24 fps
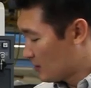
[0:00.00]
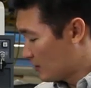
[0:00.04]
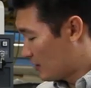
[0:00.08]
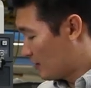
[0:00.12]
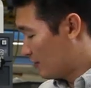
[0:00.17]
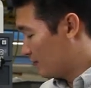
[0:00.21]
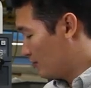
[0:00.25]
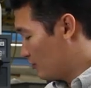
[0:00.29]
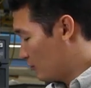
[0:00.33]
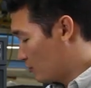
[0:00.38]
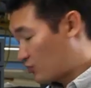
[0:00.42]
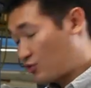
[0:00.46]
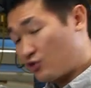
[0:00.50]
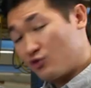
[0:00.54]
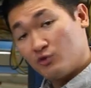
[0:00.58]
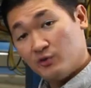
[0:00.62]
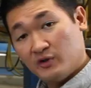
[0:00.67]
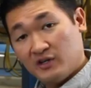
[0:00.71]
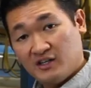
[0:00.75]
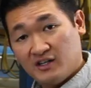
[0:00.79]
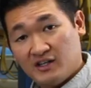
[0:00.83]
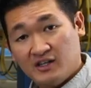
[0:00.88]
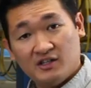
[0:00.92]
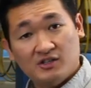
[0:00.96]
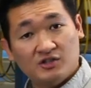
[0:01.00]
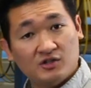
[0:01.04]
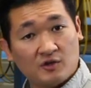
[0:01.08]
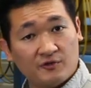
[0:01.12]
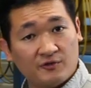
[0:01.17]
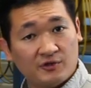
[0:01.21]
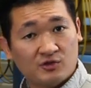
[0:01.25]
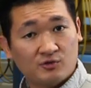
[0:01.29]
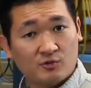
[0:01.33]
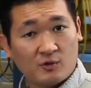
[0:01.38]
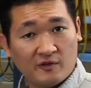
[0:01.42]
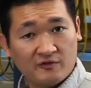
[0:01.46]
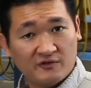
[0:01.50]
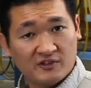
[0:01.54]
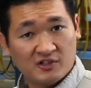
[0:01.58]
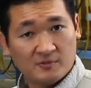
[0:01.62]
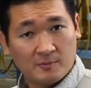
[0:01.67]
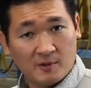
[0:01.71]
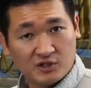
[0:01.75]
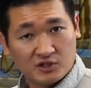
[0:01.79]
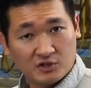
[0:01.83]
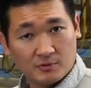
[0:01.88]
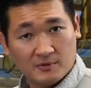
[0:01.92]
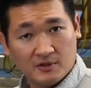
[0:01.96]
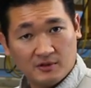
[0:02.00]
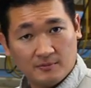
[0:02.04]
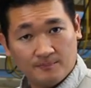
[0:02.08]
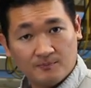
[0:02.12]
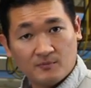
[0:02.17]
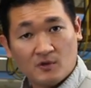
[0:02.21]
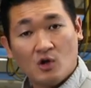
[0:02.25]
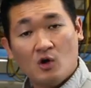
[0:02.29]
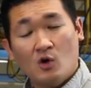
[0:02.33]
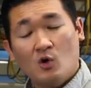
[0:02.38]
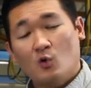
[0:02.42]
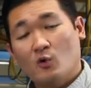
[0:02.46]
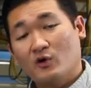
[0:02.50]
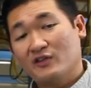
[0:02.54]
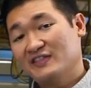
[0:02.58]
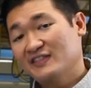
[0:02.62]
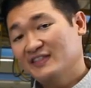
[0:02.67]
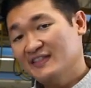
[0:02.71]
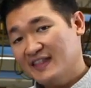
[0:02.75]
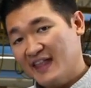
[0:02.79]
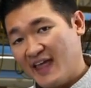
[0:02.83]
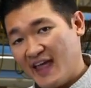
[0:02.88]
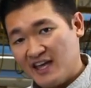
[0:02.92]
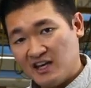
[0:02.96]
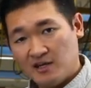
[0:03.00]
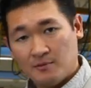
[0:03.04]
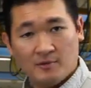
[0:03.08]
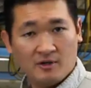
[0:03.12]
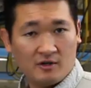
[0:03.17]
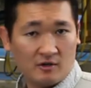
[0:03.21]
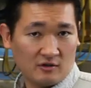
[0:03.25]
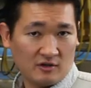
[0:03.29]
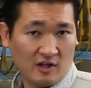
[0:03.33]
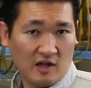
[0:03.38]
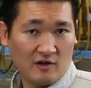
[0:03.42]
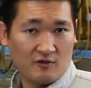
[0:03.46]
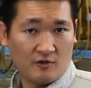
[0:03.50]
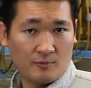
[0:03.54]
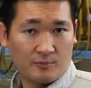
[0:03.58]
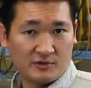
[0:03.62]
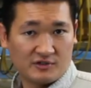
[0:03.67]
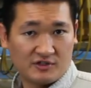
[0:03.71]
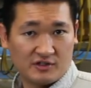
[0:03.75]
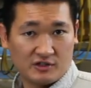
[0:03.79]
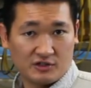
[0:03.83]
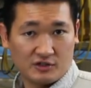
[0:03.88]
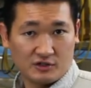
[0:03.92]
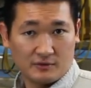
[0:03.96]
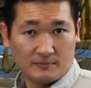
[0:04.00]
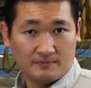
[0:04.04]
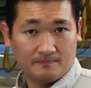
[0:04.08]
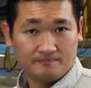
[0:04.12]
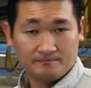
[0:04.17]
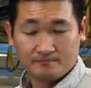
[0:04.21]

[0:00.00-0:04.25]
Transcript: giving you 3D surface roughness measurement with nanometer level precision